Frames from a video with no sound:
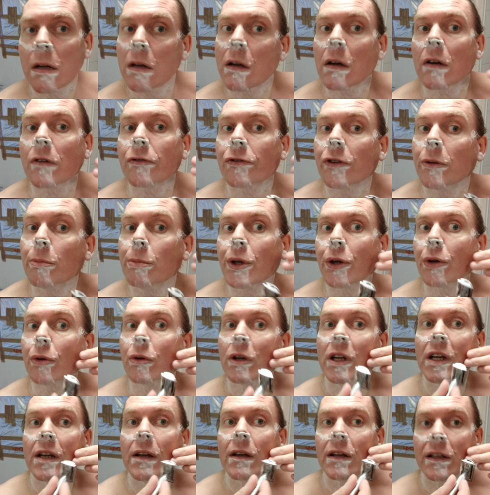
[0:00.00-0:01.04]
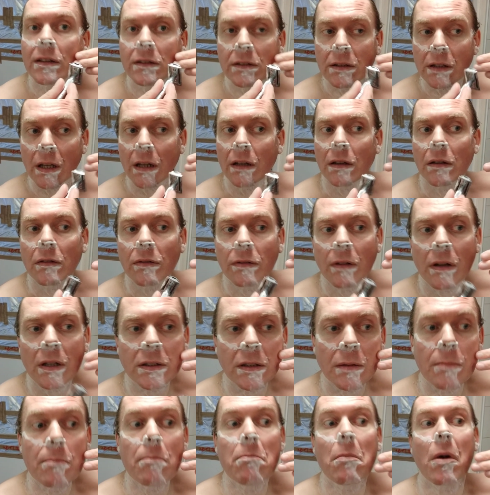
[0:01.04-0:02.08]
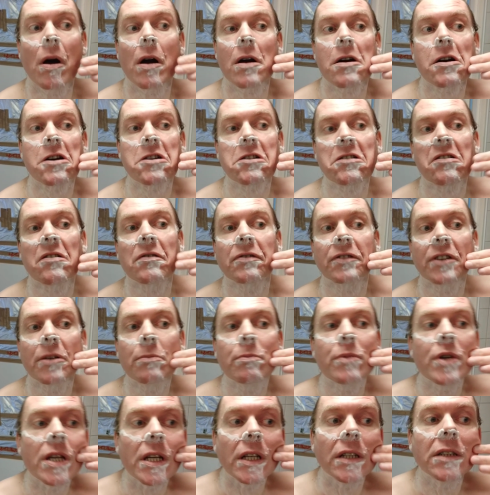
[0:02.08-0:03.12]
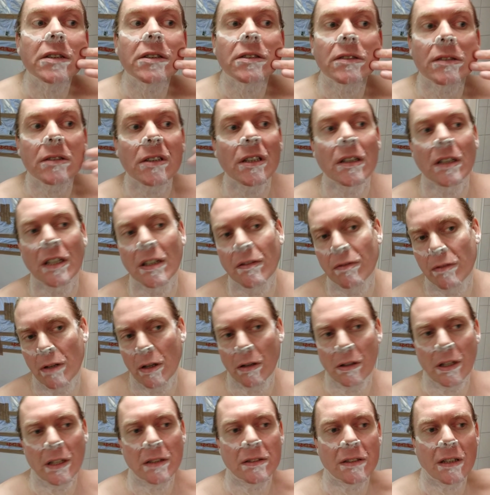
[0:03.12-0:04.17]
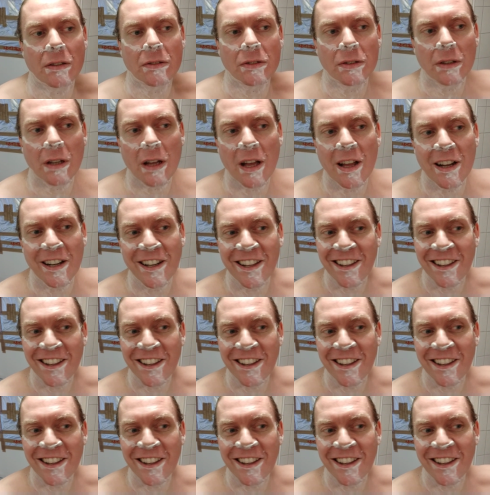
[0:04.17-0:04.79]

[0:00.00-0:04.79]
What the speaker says: of the beauty instead of like the mark of the beast, even though that sounds kind